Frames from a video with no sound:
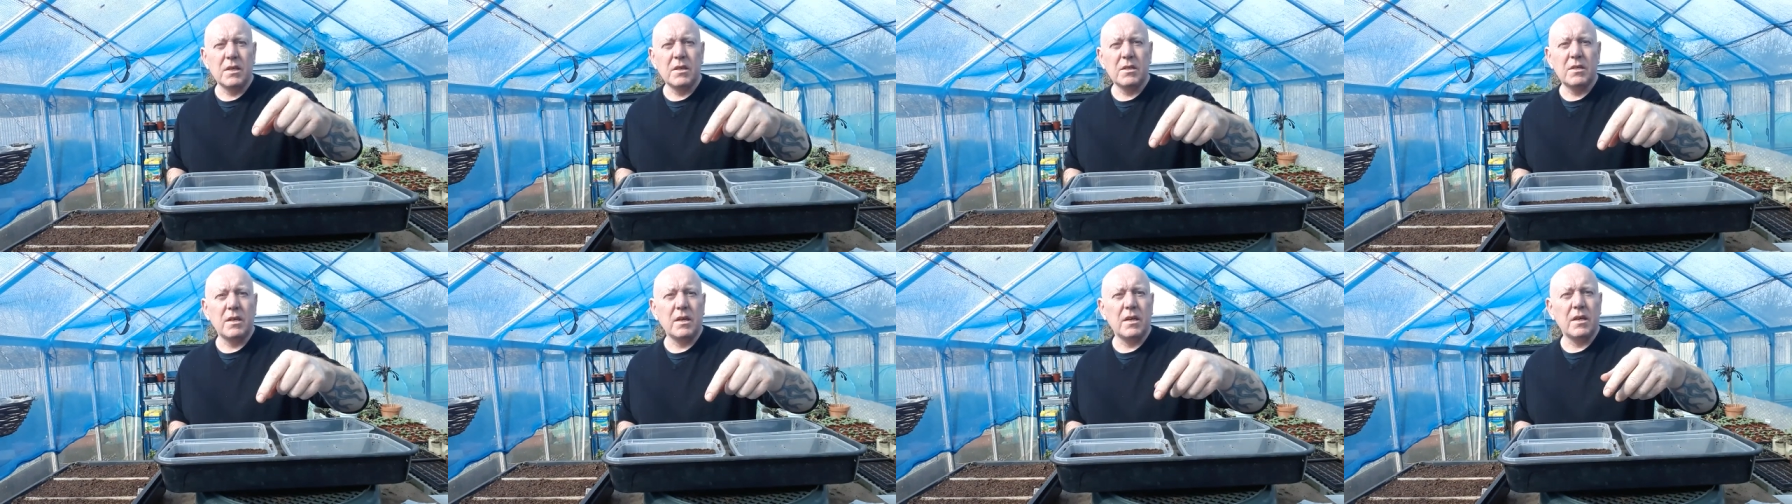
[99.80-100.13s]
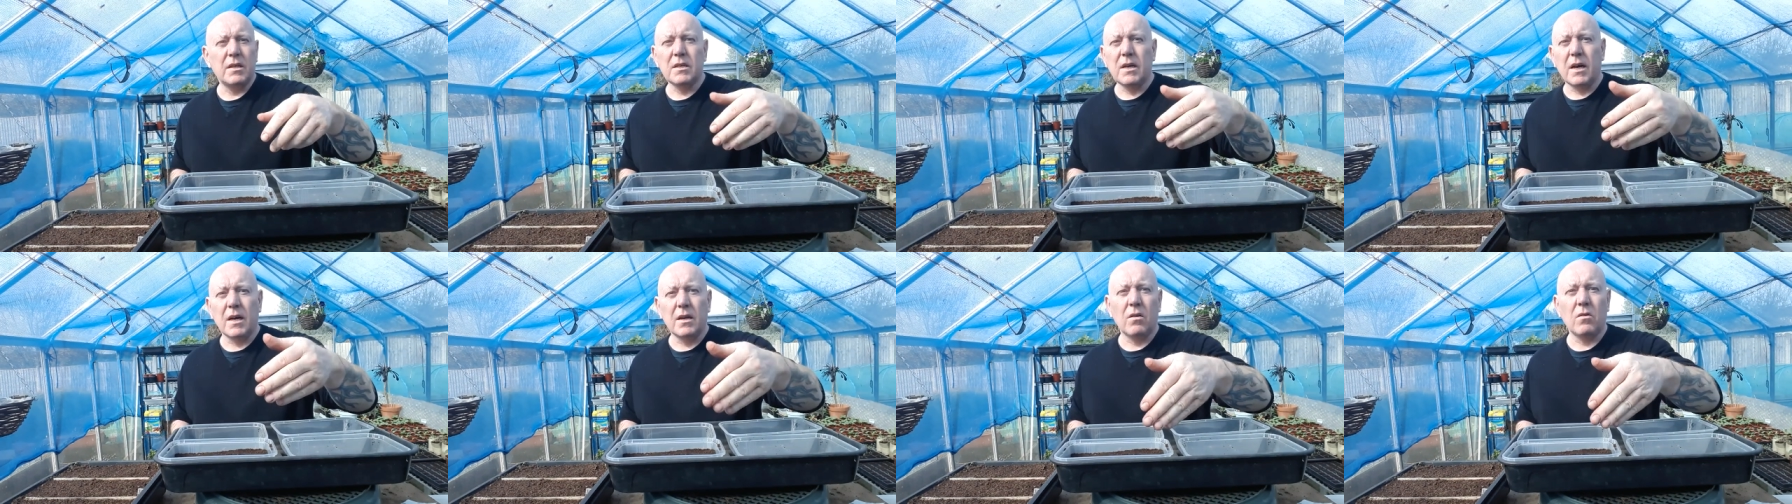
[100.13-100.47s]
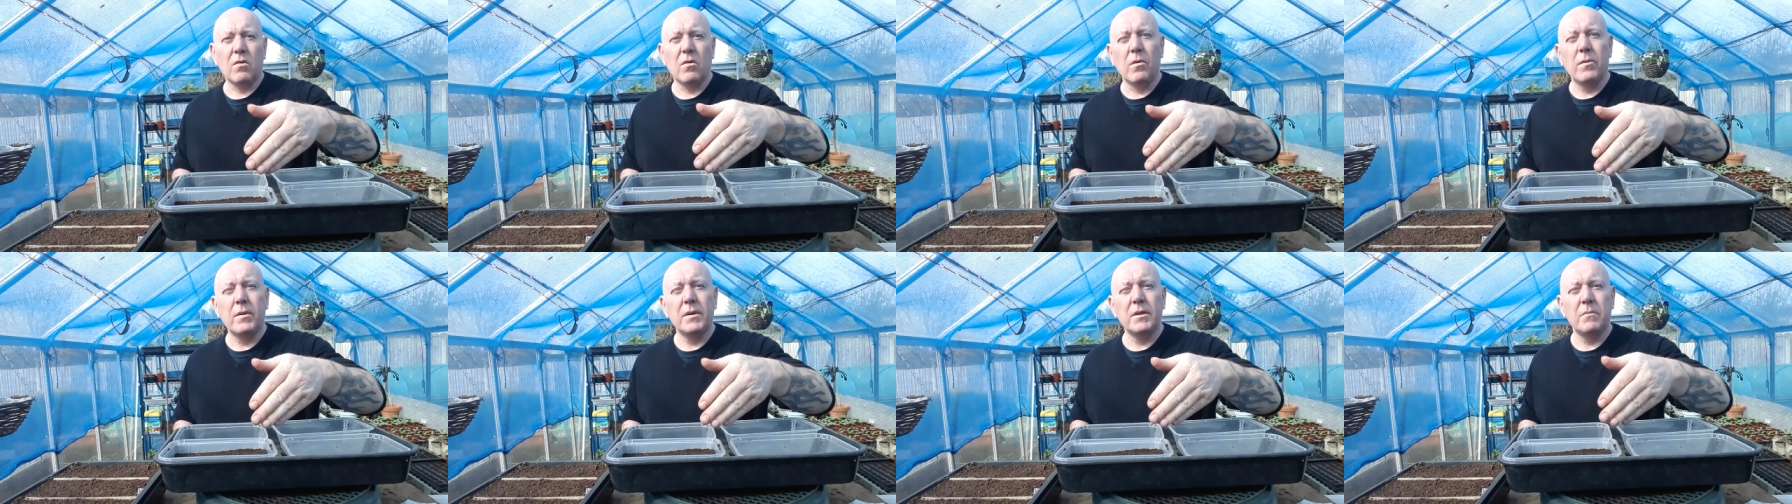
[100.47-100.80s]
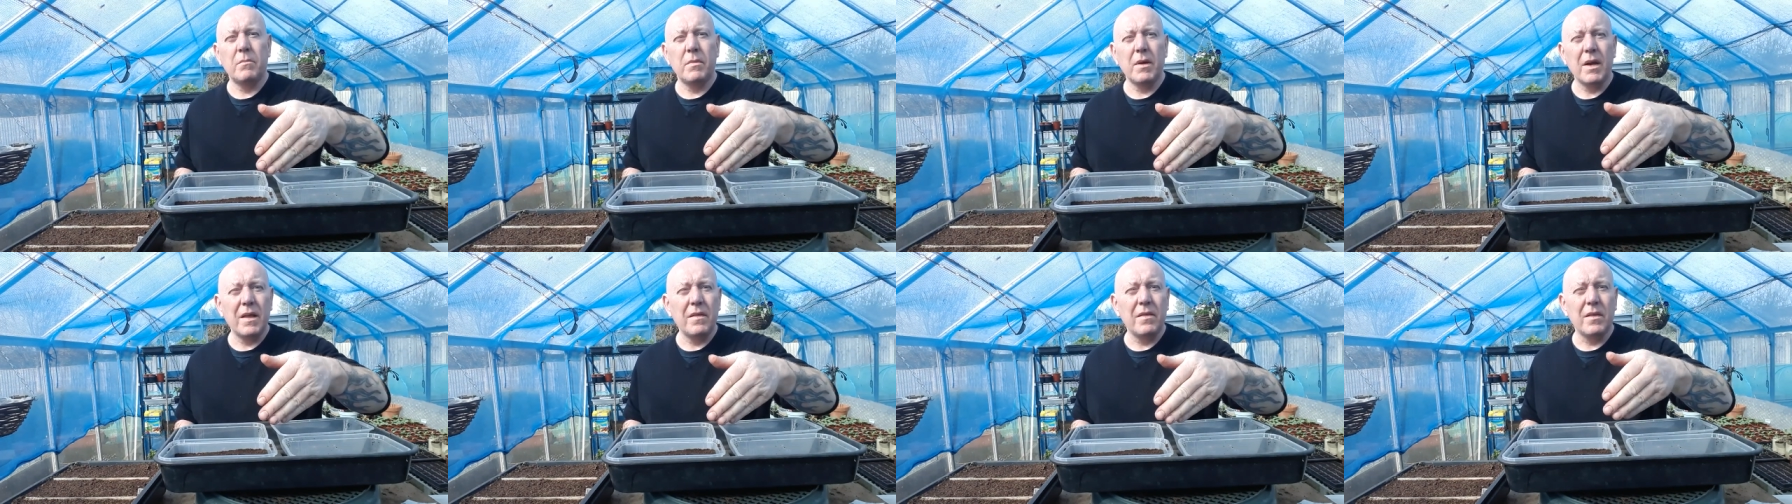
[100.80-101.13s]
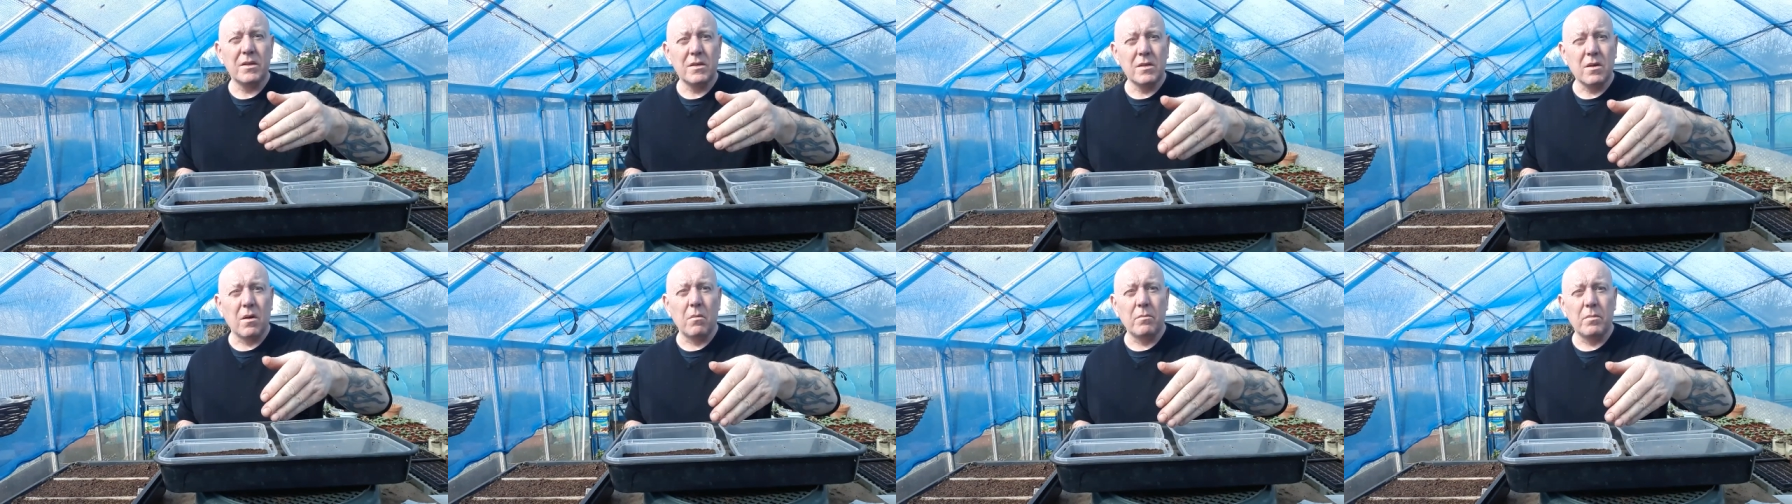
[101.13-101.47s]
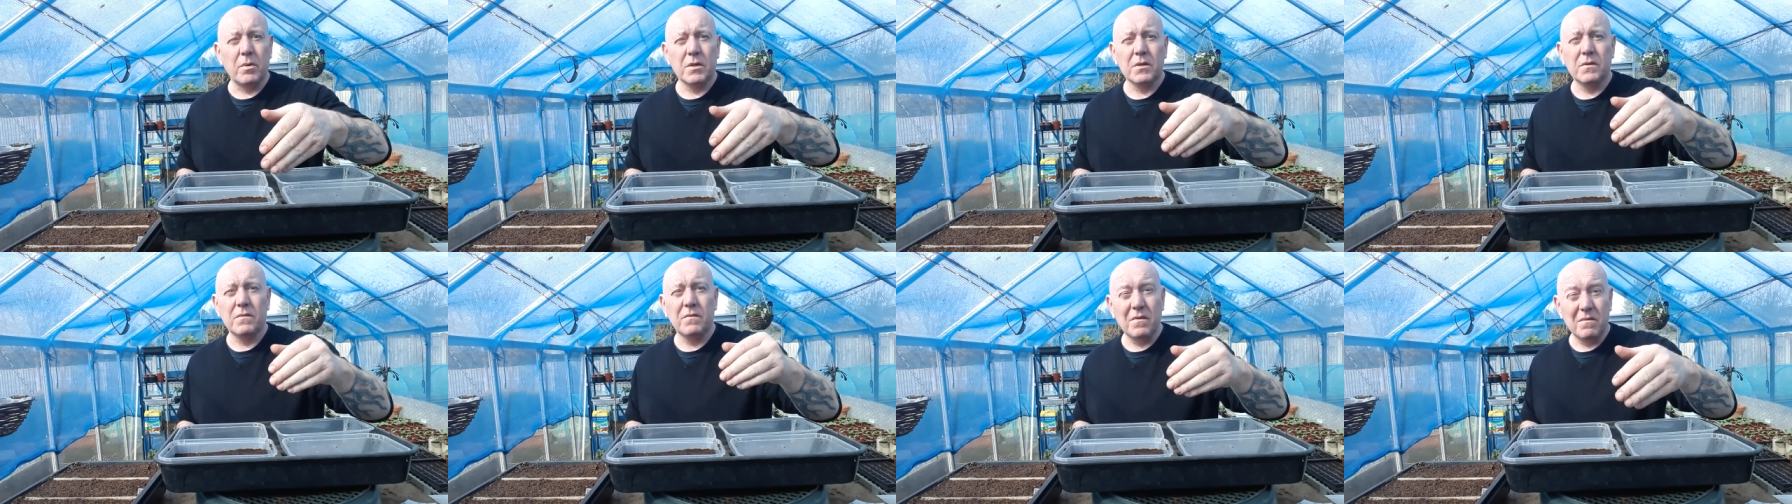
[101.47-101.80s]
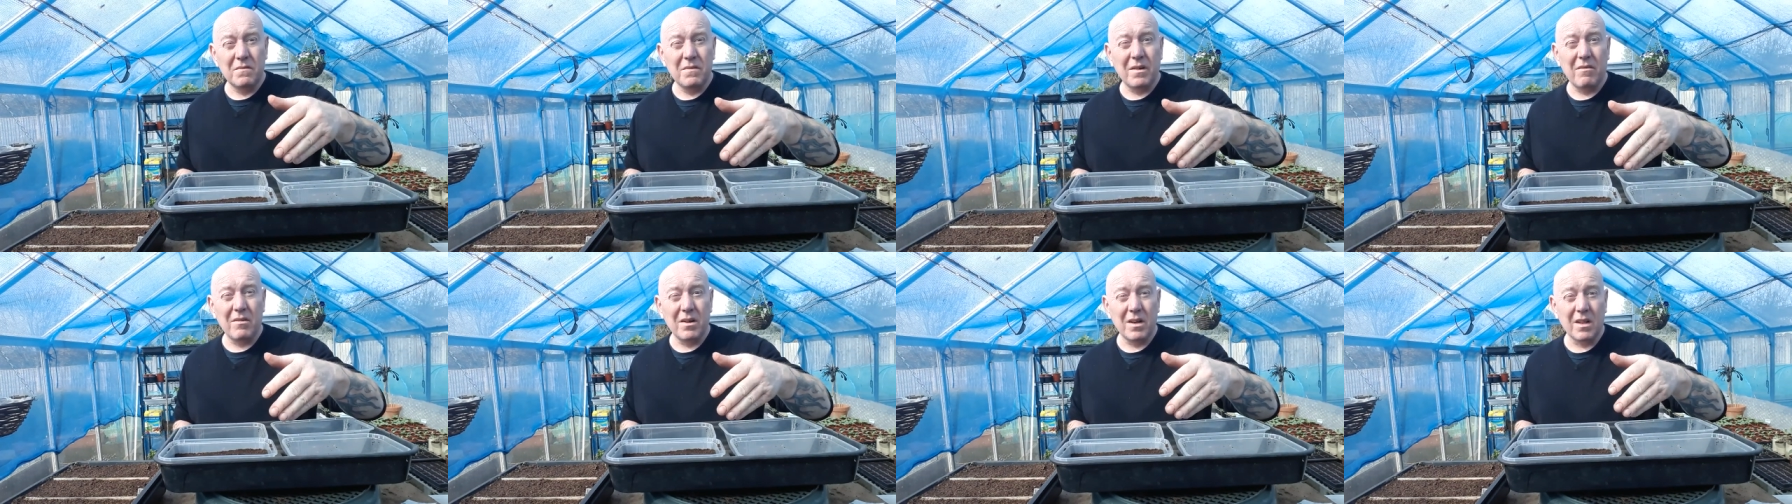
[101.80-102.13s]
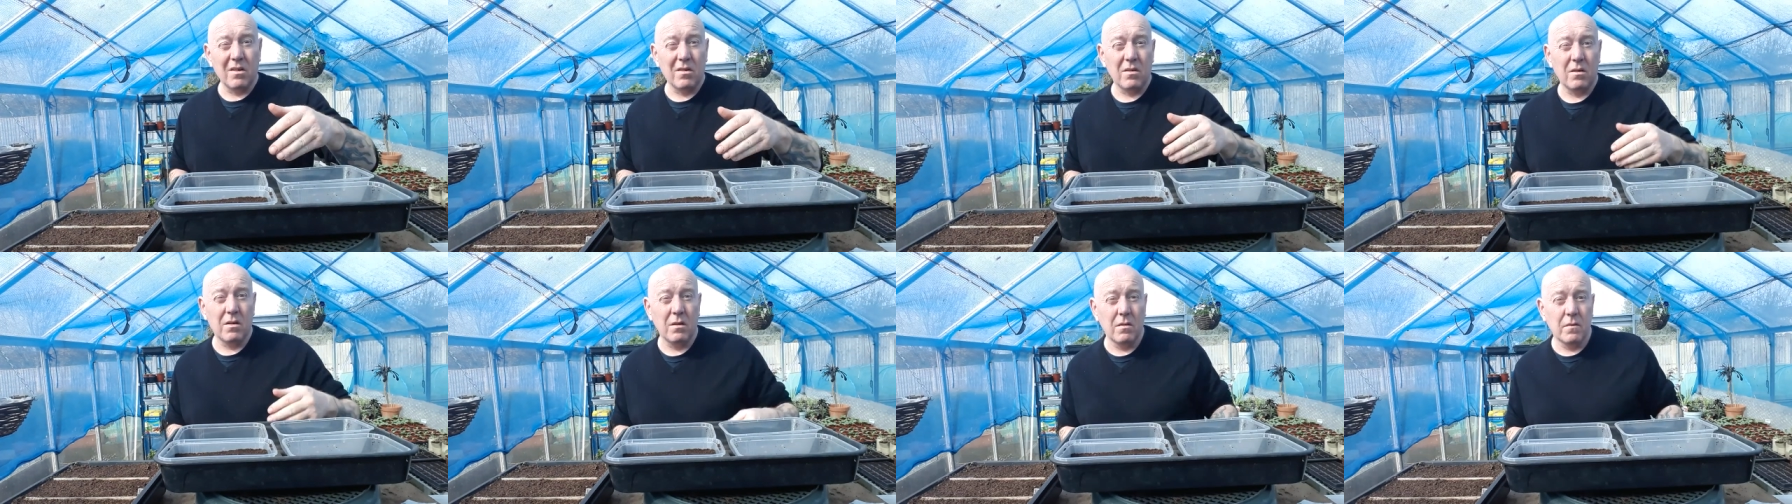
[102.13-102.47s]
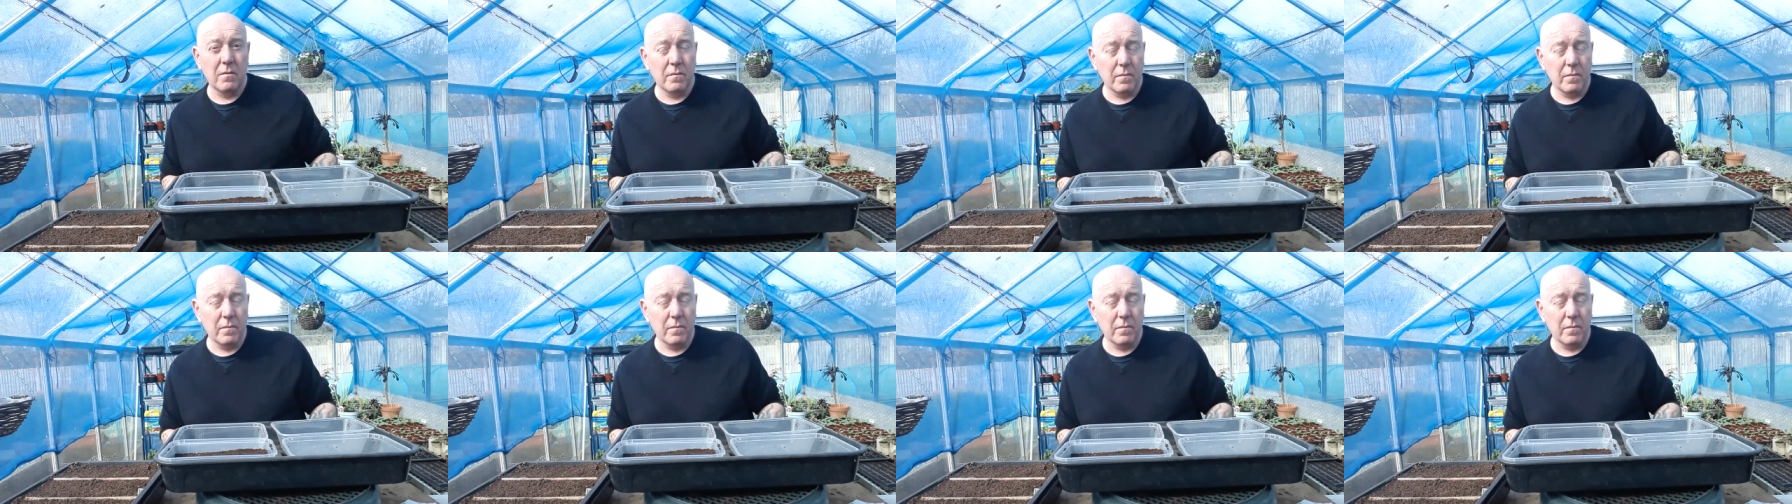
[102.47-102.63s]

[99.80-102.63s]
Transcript: these seeds are not going to be in this compost for very long.